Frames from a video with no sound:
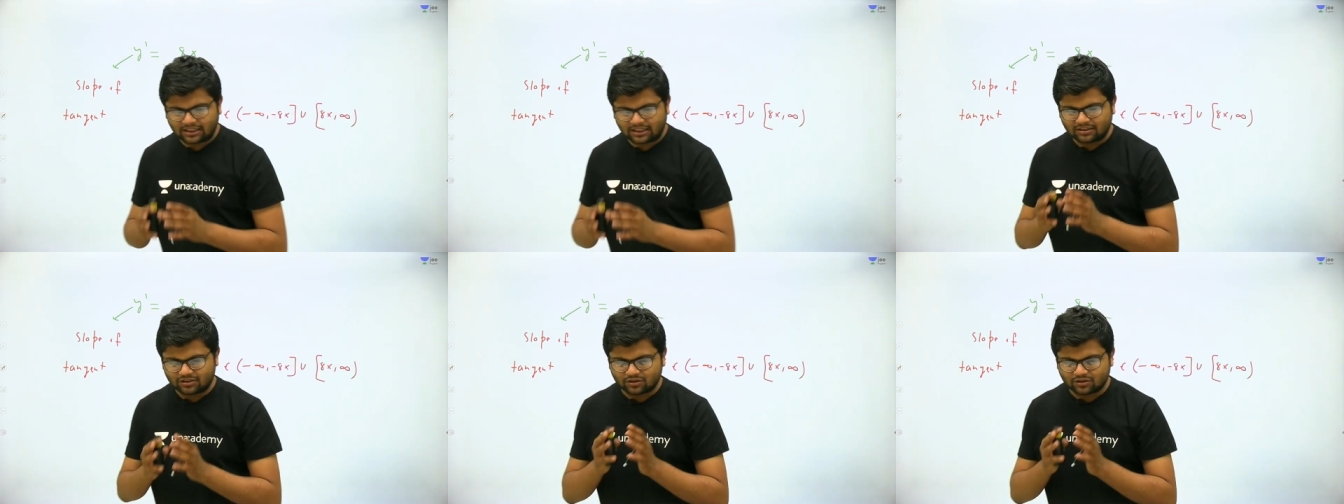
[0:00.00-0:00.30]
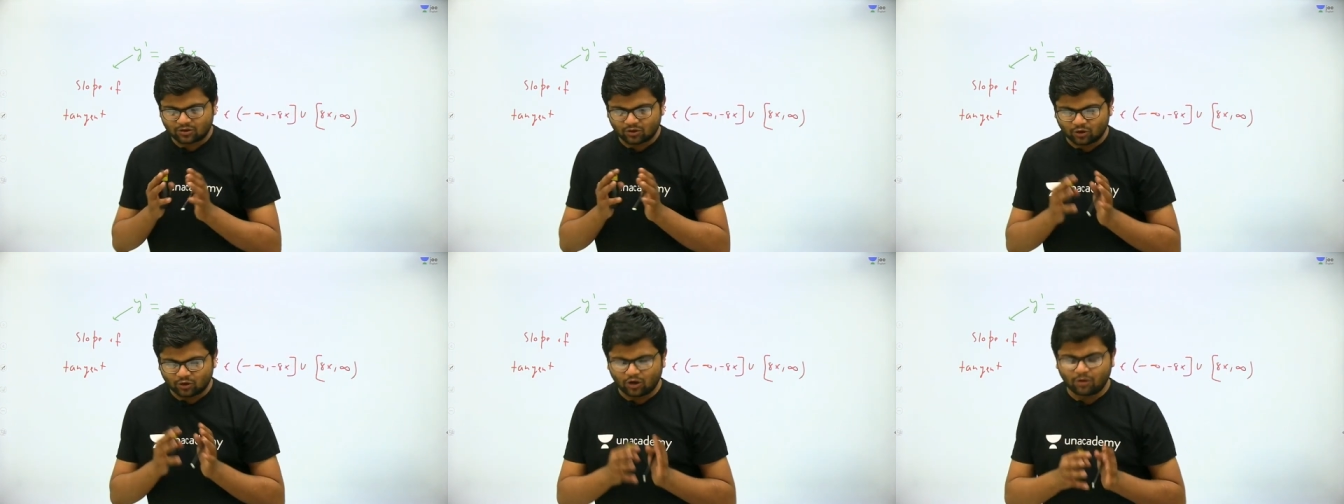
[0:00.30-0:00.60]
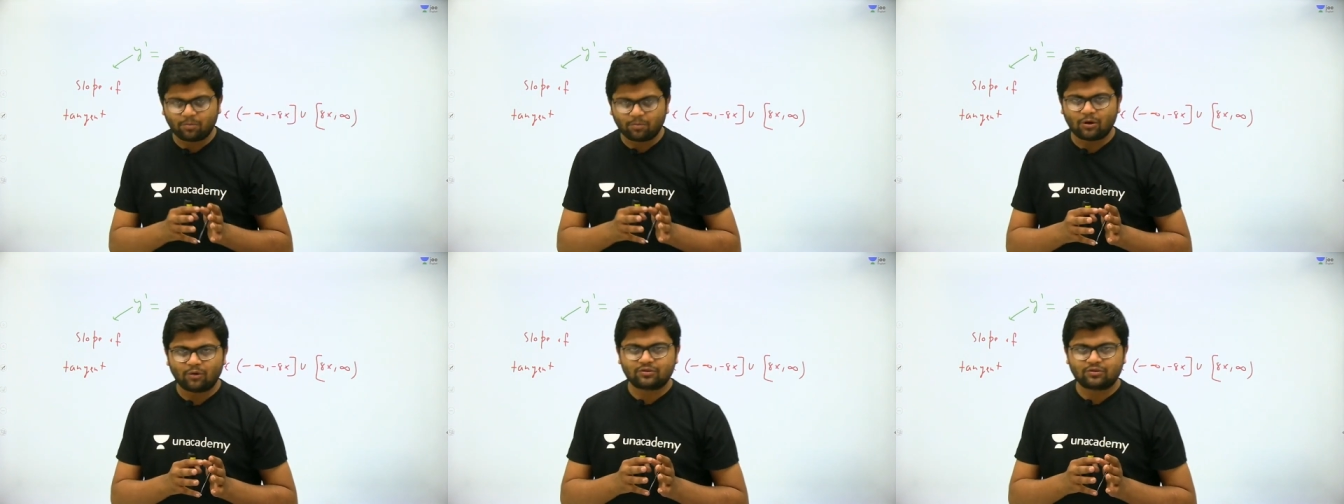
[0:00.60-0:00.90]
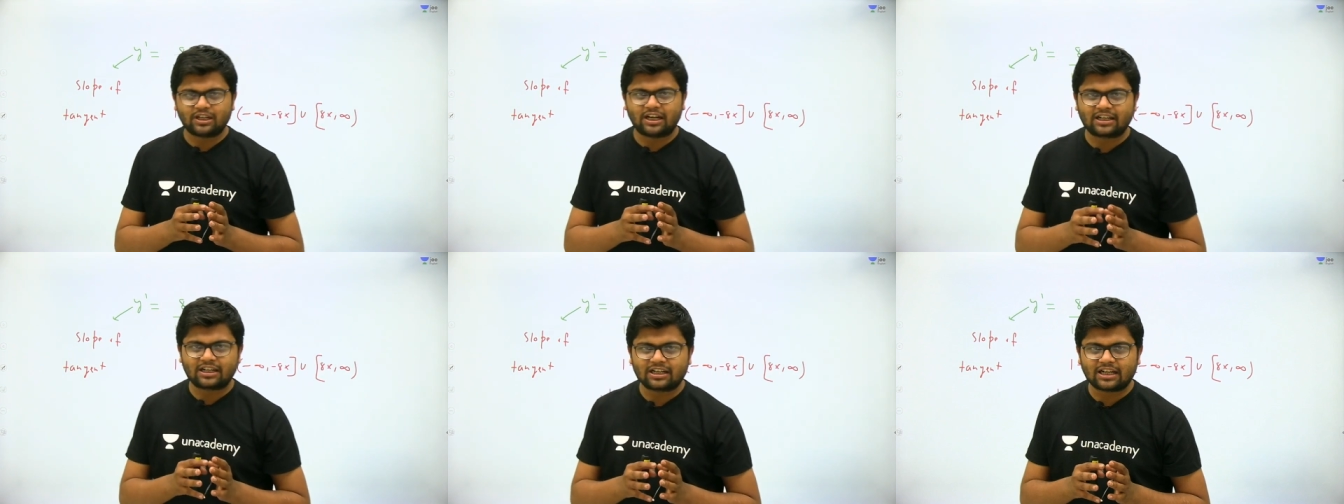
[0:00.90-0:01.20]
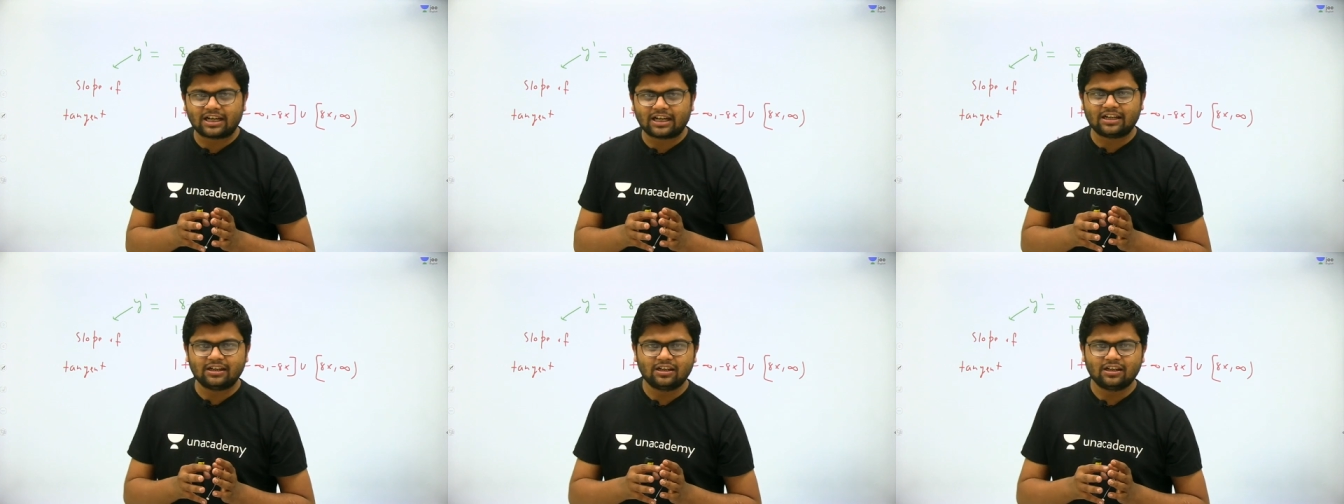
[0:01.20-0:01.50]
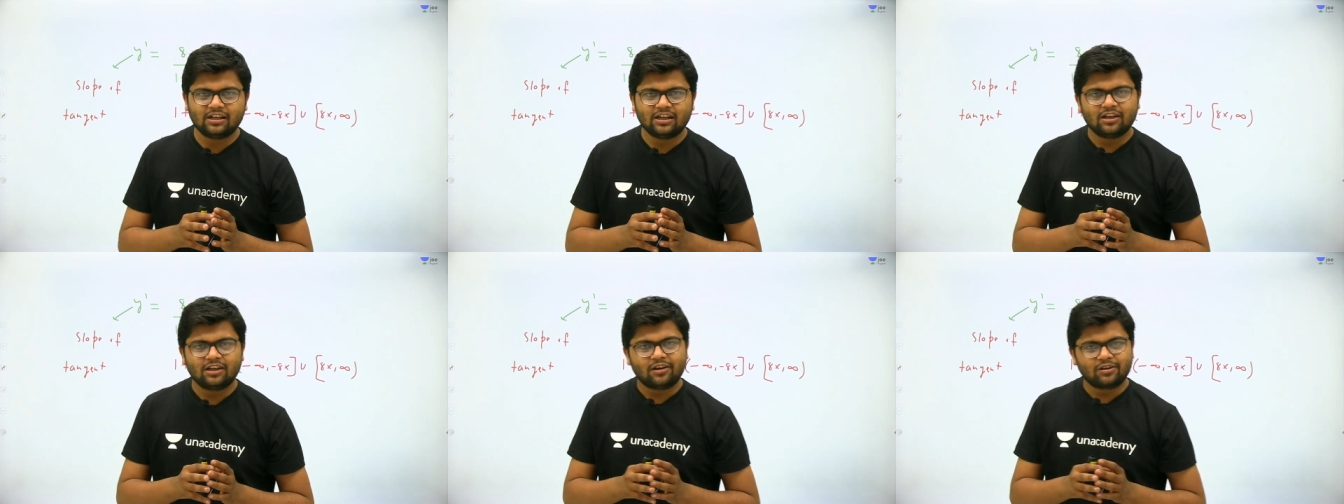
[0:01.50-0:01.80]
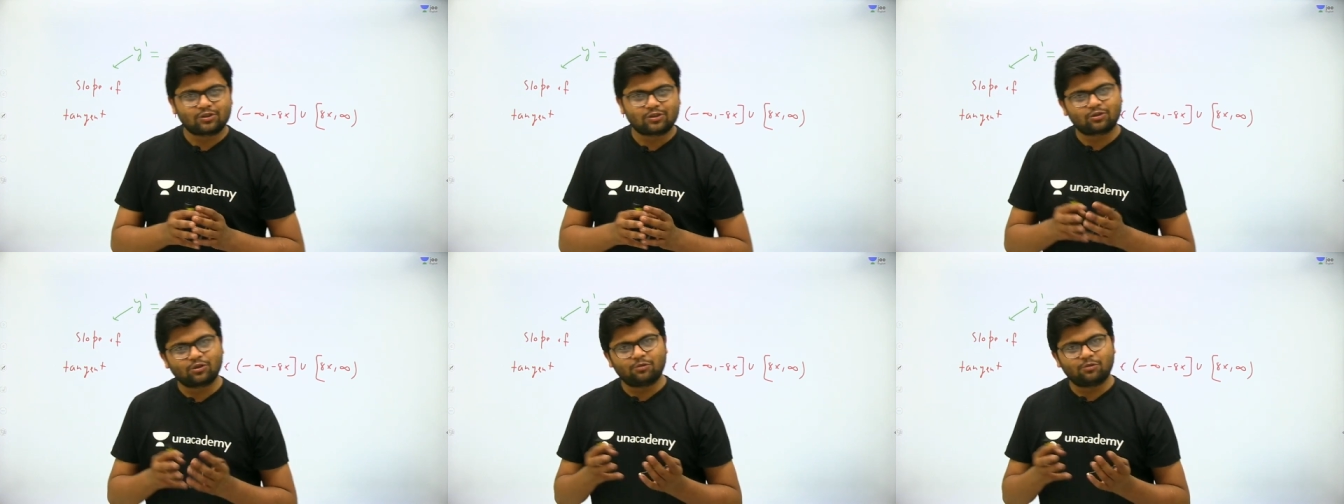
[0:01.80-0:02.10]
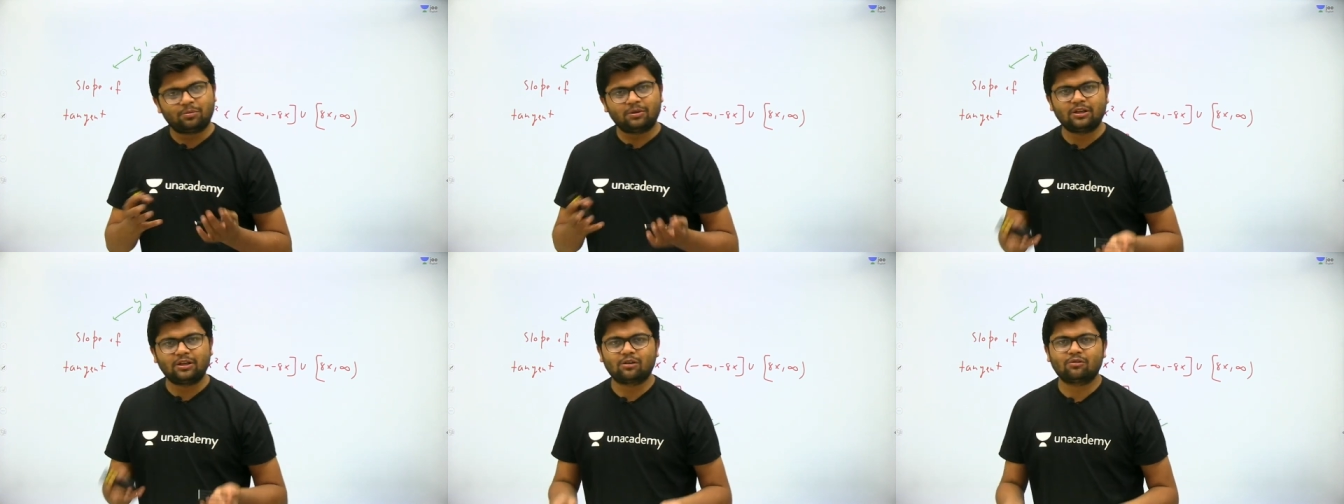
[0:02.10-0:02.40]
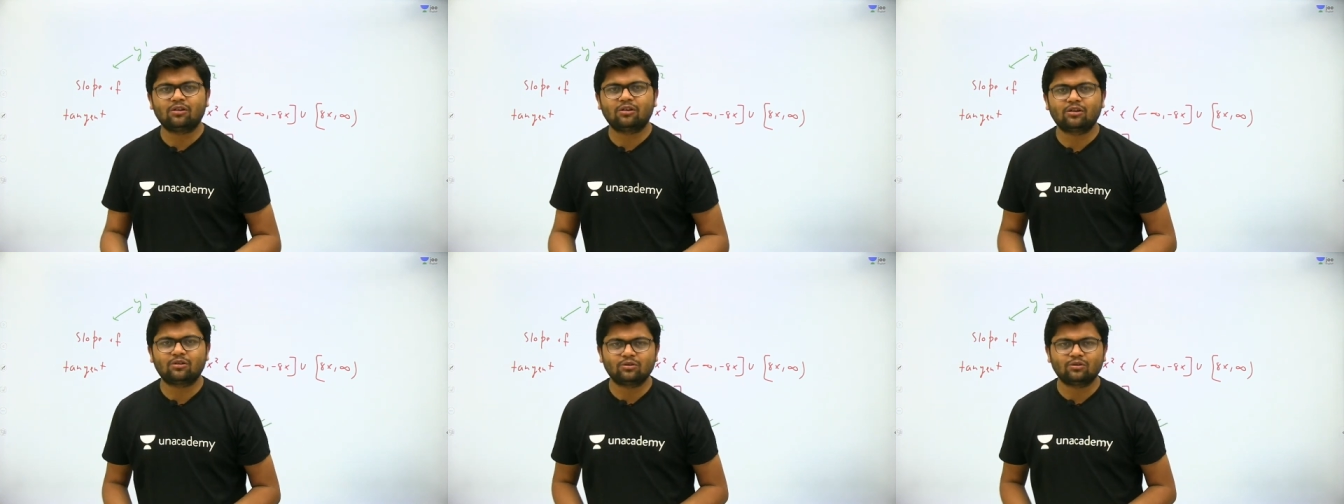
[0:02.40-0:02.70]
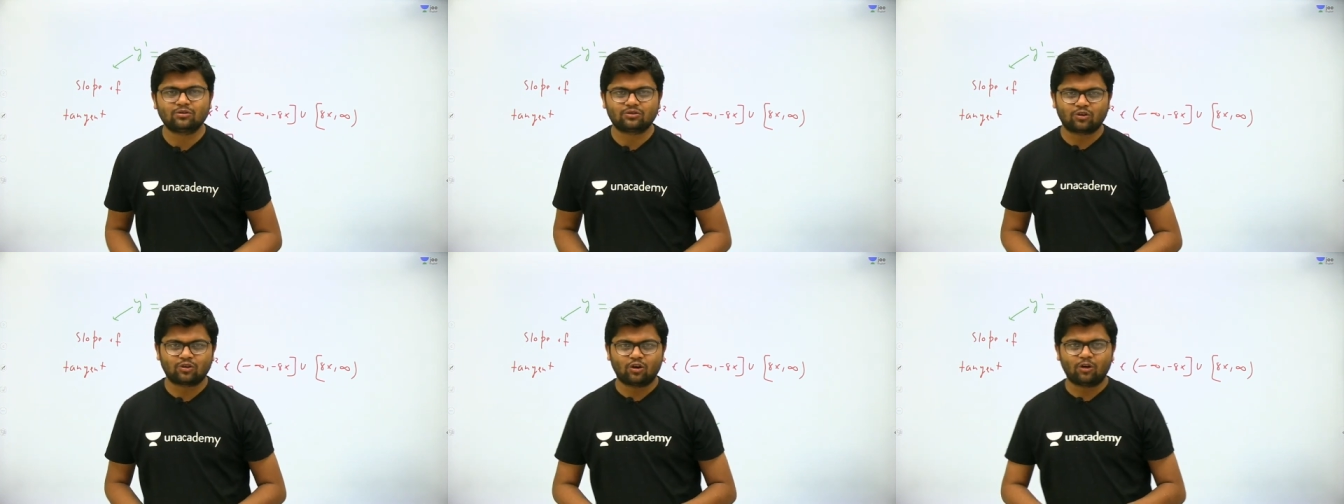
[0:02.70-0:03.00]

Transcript: then slope of that line should be equal to